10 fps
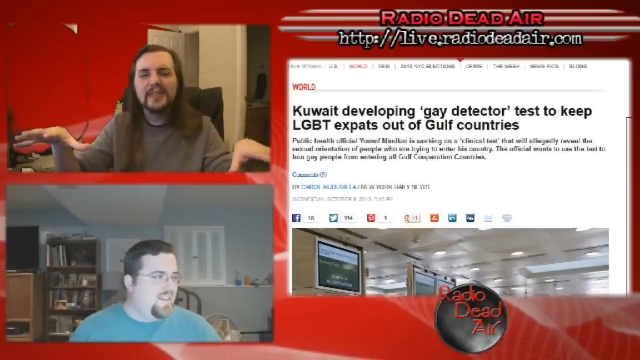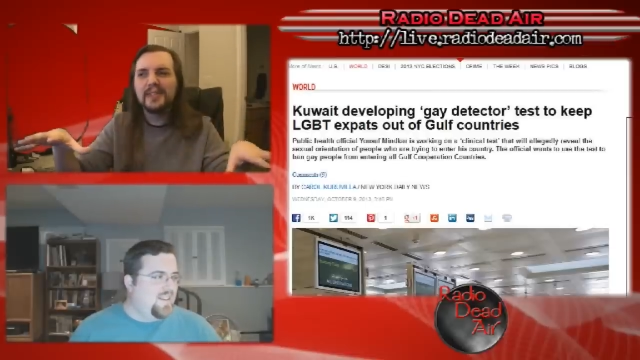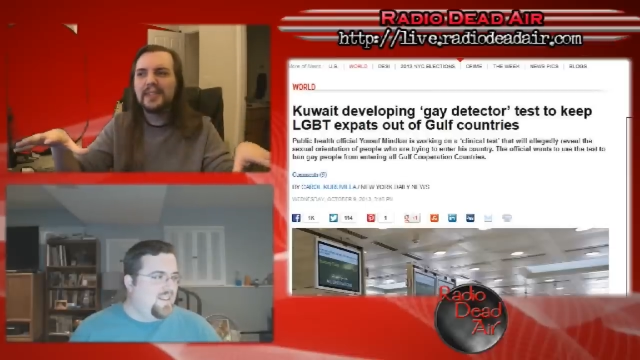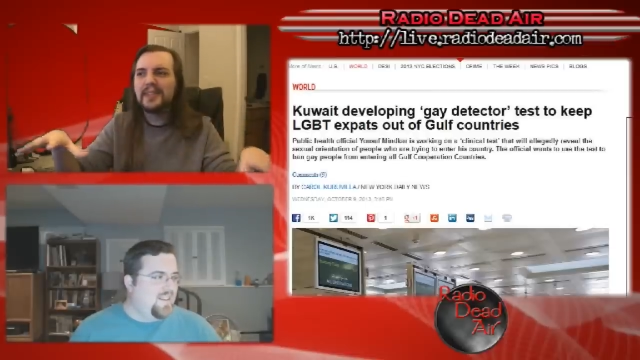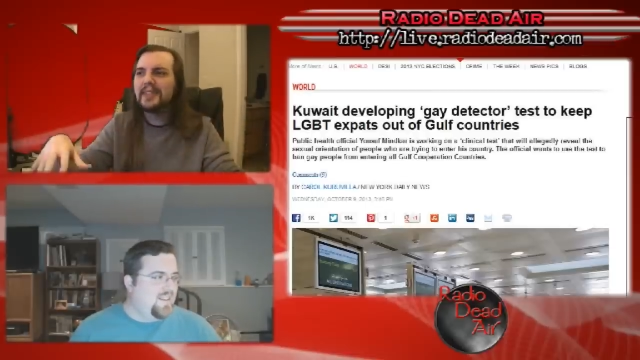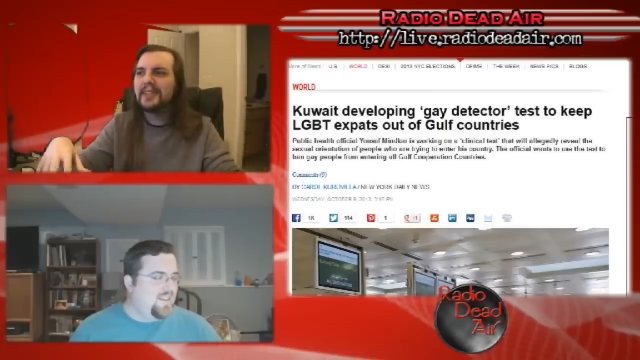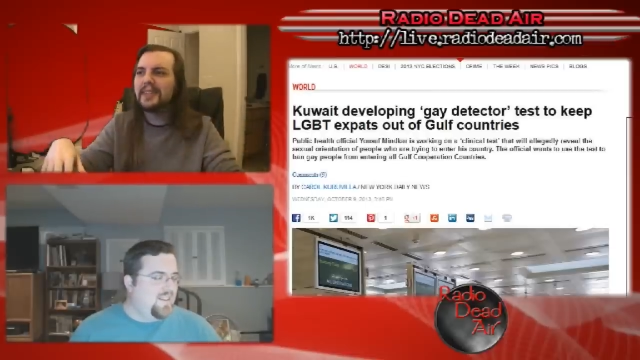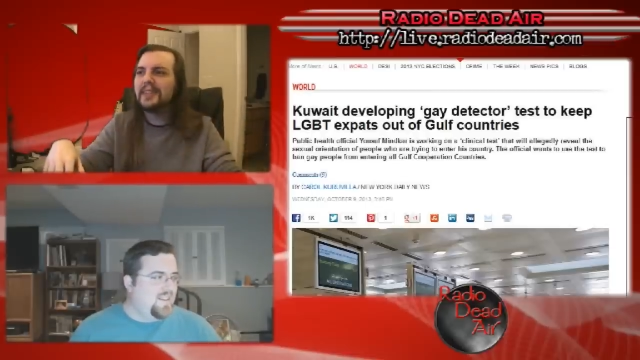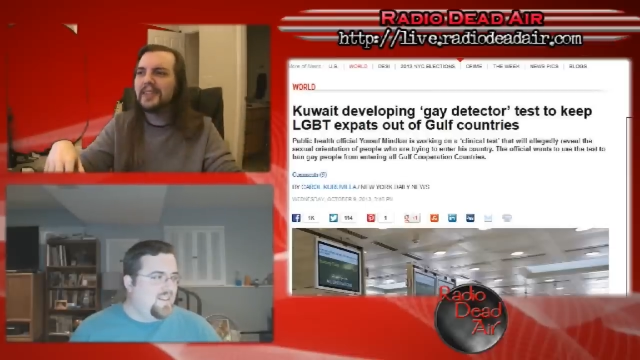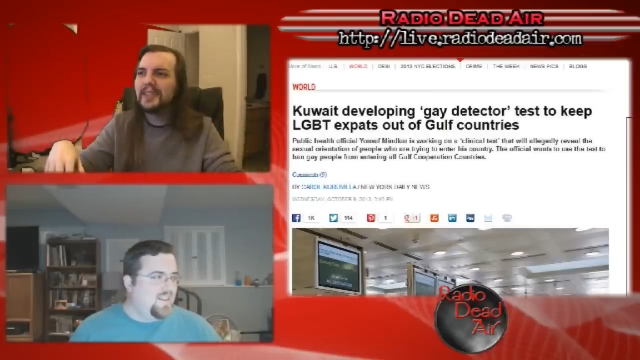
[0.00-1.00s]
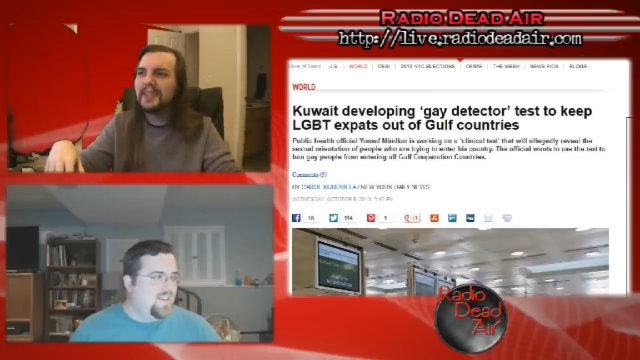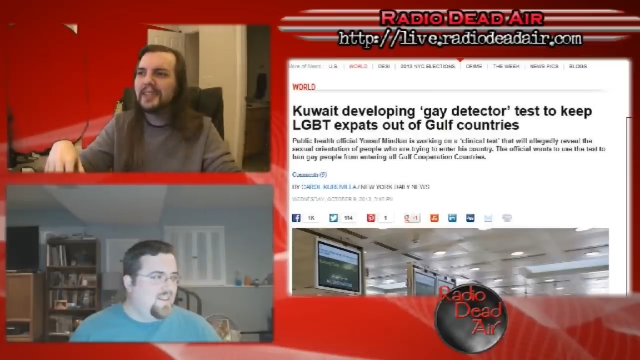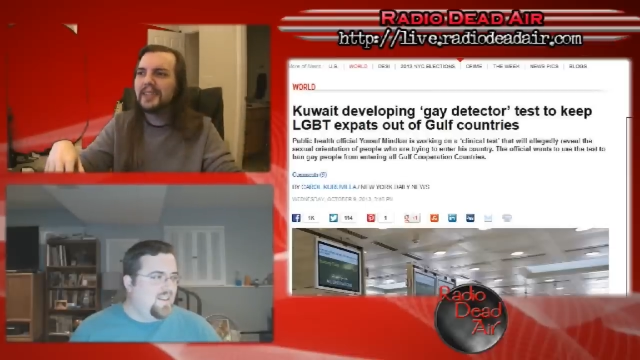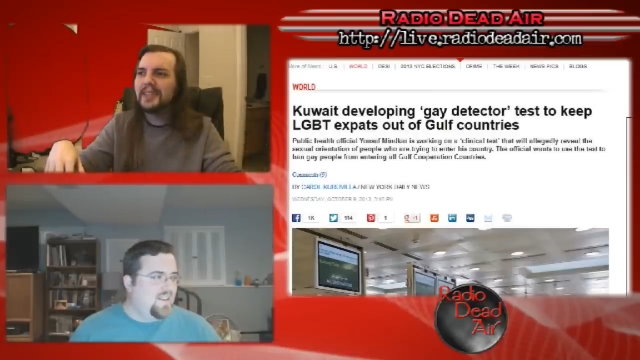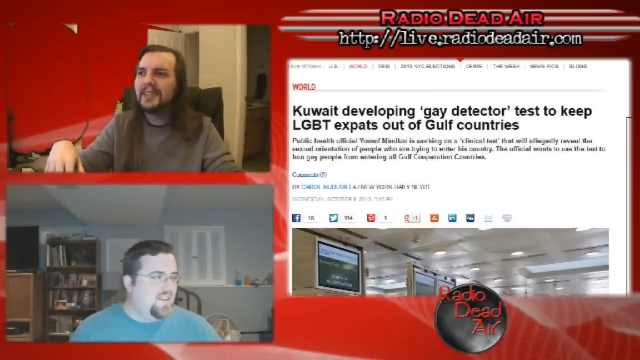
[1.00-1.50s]

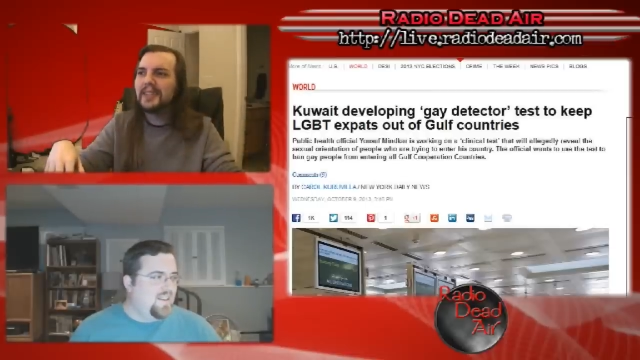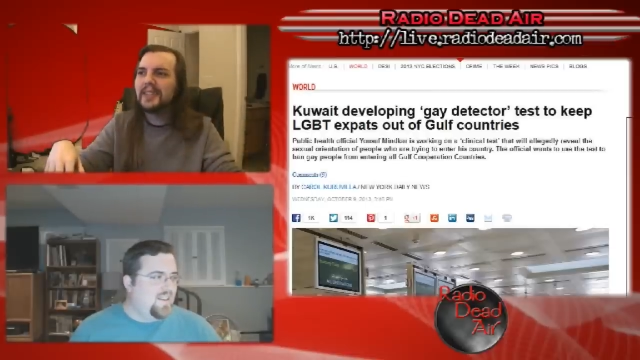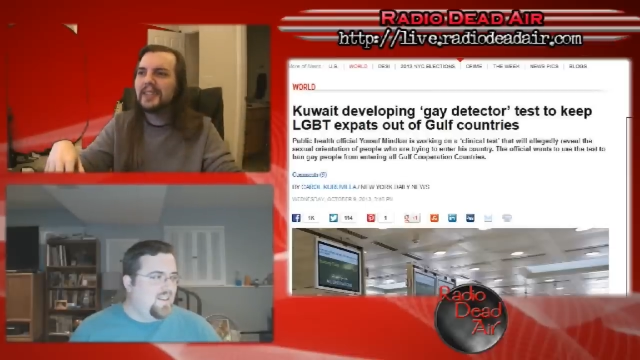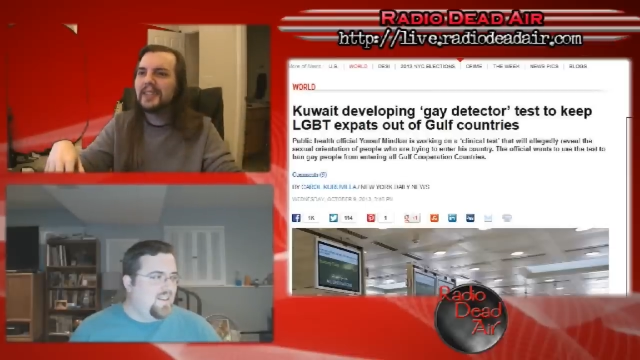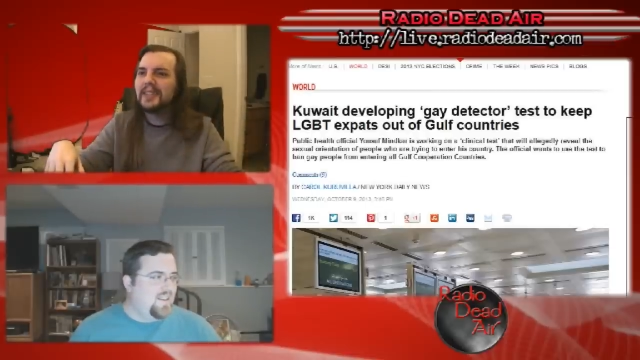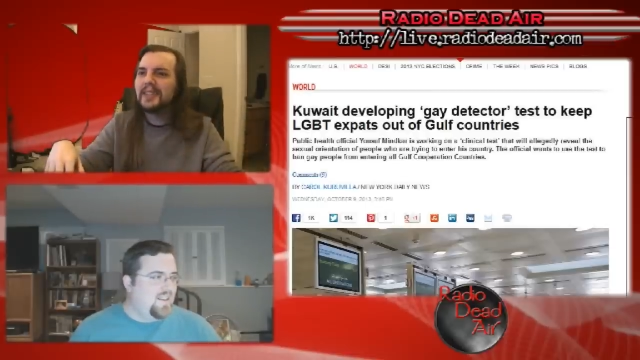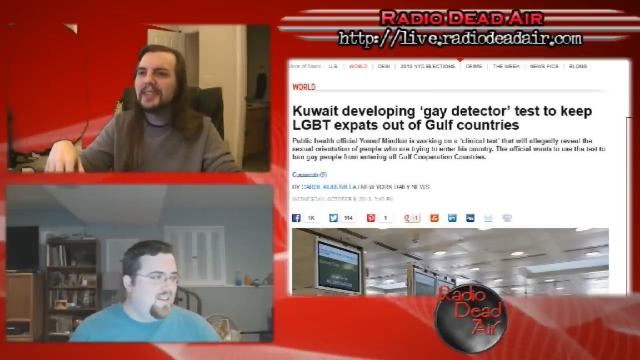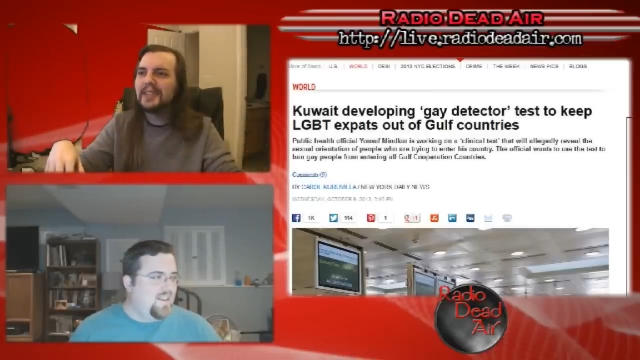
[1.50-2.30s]
(silence)